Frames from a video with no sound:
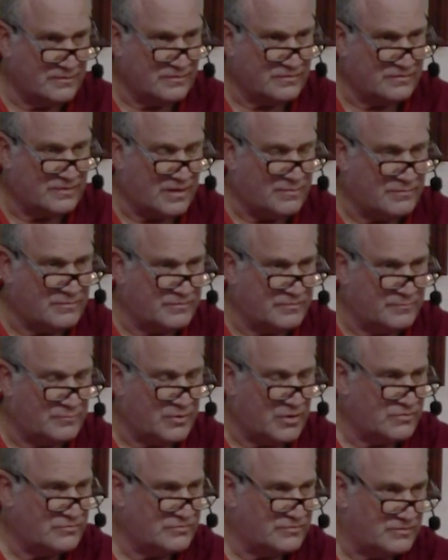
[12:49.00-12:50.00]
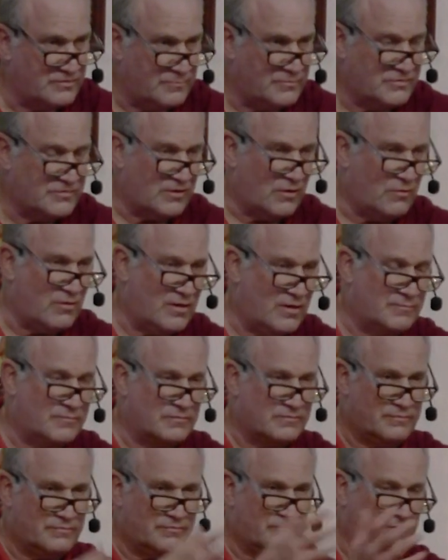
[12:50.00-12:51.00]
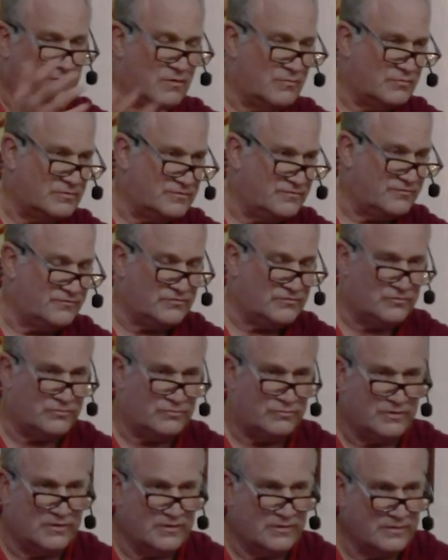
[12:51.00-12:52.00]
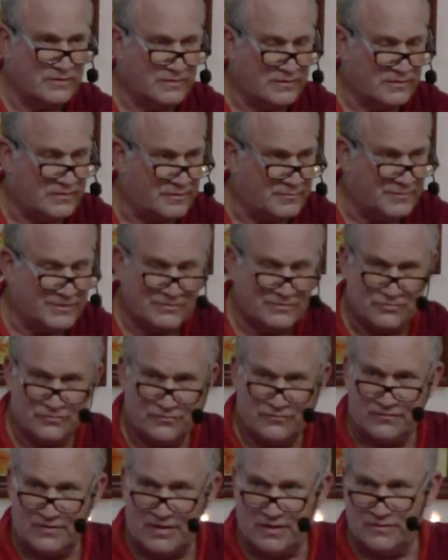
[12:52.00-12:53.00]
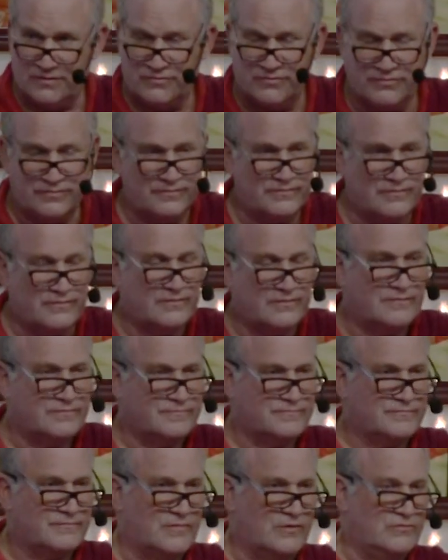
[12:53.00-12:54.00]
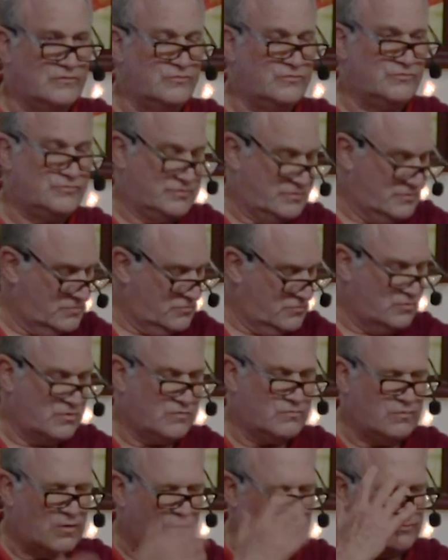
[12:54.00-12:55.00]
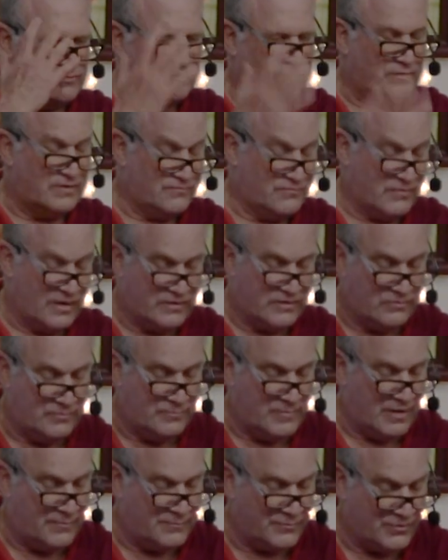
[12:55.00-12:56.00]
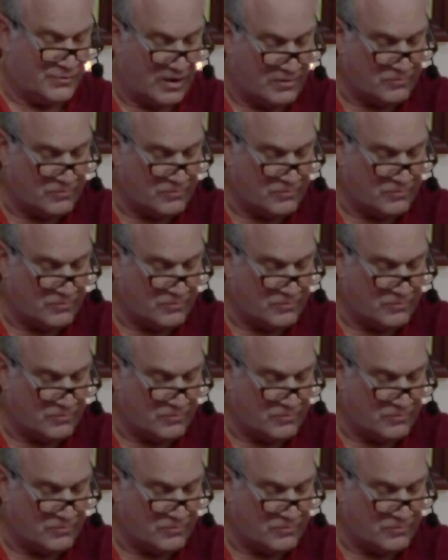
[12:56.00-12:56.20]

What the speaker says: Symposium, so I'm going to throw in a few interfaith allusions or quotes, whatever I can remember.